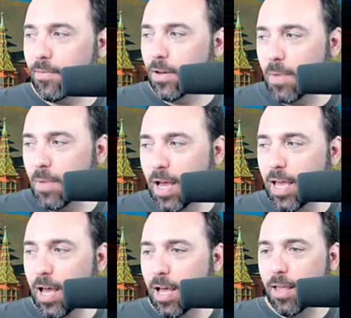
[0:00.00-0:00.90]
And
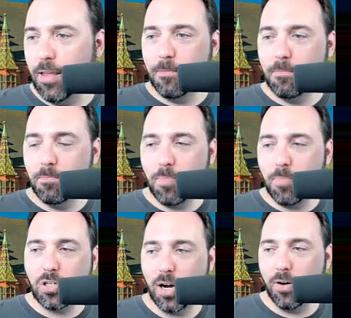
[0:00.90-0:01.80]
here's my
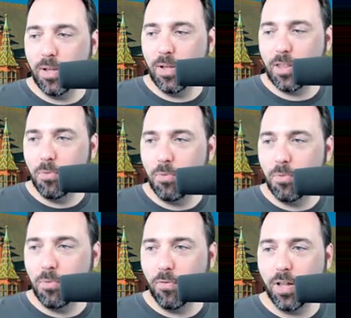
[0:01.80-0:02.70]
bar
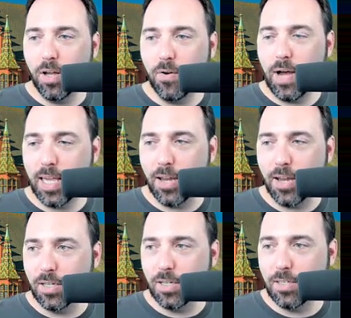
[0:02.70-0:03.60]
chart with
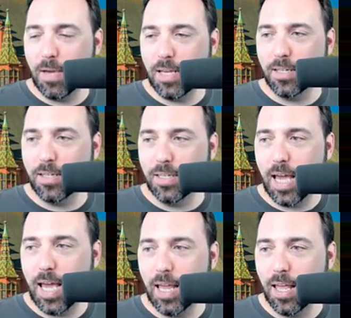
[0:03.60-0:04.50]
portfolio
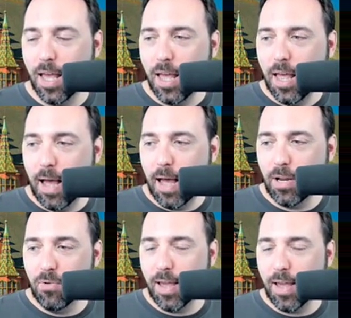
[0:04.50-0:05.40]
allocations, basically saying
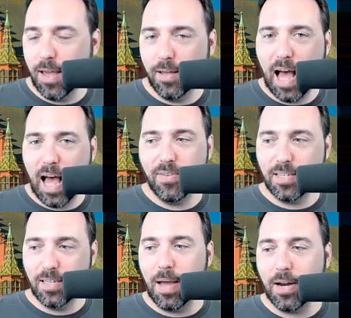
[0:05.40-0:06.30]
I'm going to
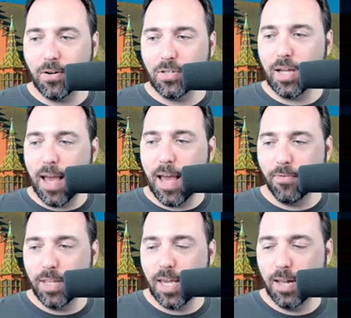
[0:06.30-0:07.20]
weigh, obviously,
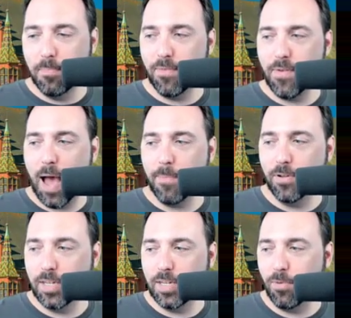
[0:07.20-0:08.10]
Microsoft heavily
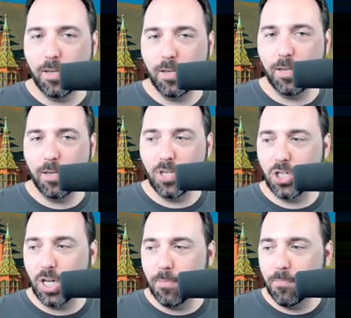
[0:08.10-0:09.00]
and a bit of Apple and
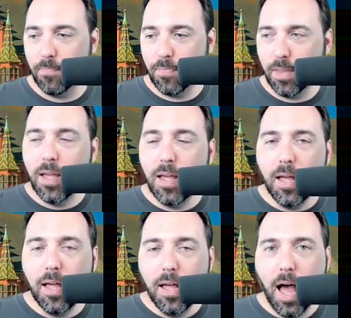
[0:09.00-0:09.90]
WMT and PG.
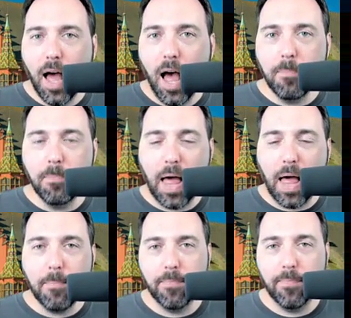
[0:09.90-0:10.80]

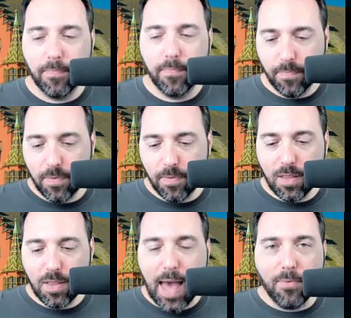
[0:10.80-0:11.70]
But
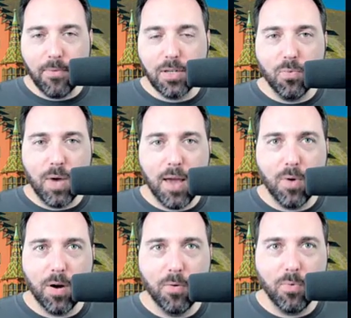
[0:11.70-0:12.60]

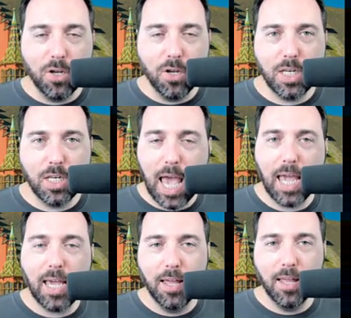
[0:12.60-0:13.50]
that was a way where
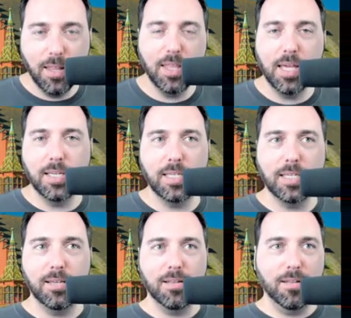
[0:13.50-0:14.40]
we could take
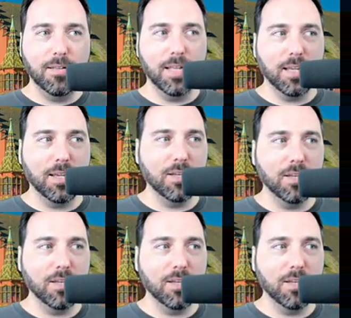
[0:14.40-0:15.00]
this